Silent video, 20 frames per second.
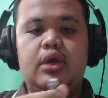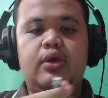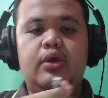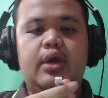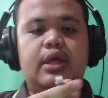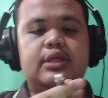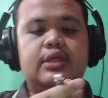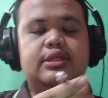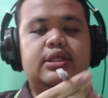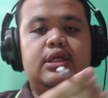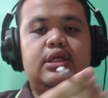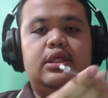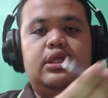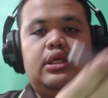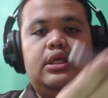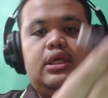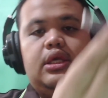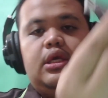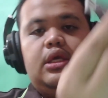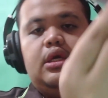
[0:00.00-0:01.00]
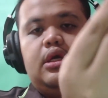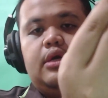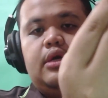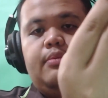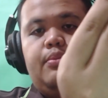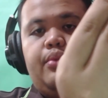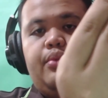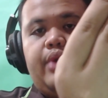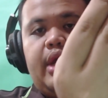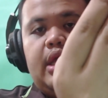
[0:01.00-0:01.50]
see the
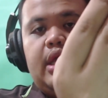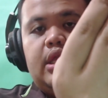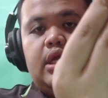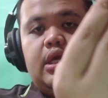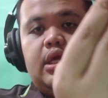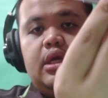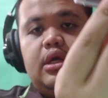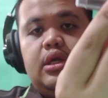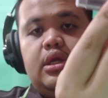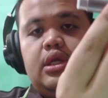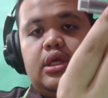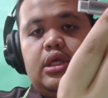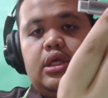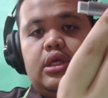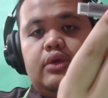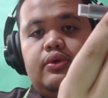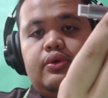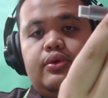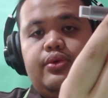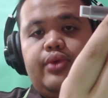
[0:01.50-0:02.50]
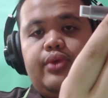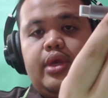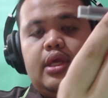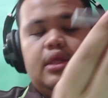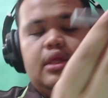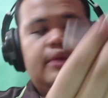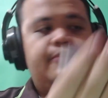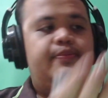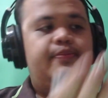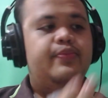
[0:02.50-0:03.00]
brand here, the UGREEN,
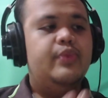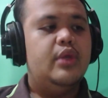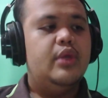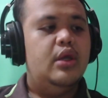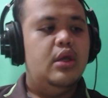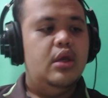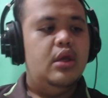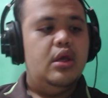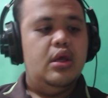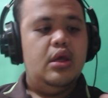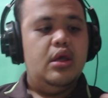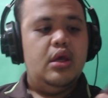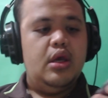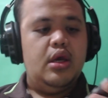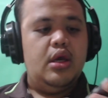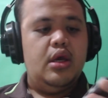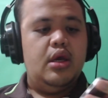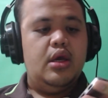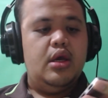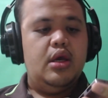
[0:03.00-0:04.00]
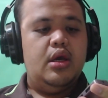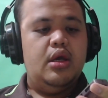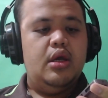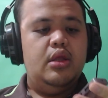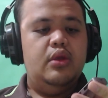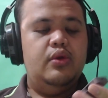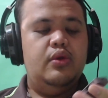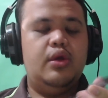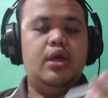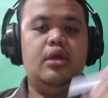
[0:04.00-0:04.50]
and you
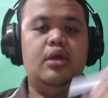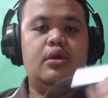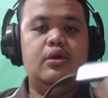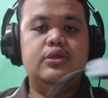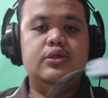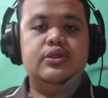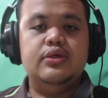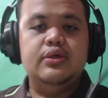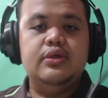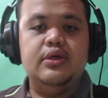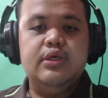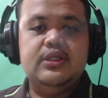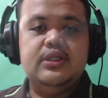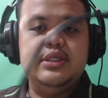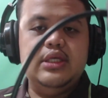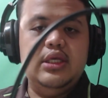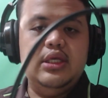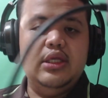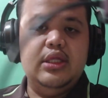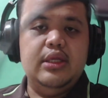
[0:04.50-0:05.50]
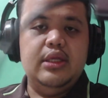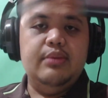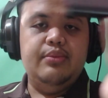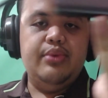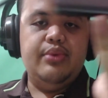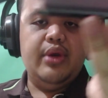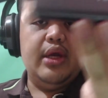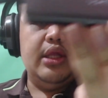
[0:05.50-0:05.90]
can also see the brand